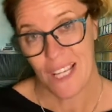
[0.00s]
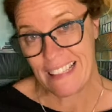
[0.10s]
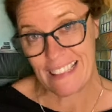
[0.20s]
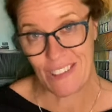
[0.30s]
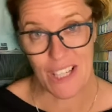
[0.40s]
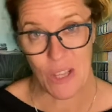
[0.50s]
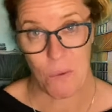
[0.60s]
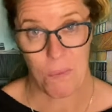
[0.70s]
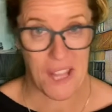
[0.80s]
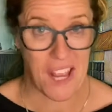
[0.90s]
including the
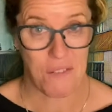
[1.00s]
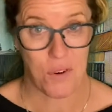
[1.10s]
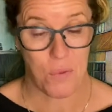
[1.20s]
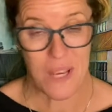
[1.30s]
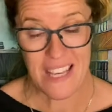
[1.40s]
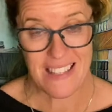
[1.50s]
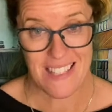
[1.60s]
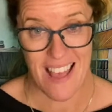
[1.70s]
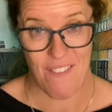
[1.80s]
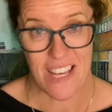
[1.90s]
plan for week
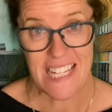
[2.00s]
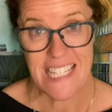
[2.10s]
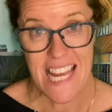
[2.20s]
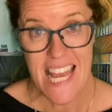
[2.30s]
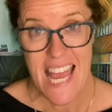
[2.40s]
seven.